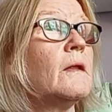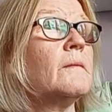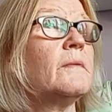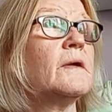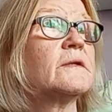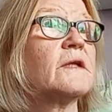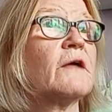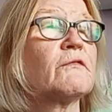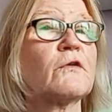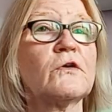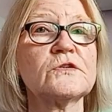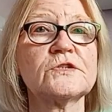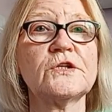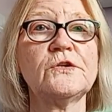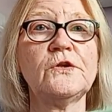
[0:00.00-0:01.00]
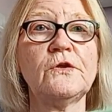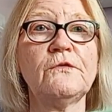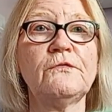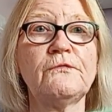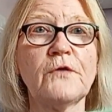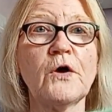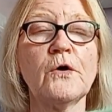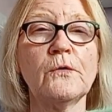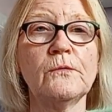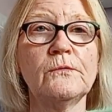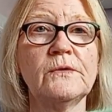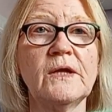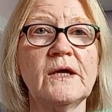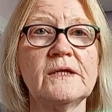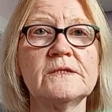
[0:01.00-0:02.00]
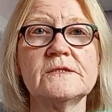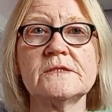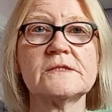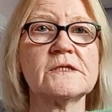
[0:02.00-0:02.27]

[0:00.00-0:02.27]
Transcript: but I've got a new phone and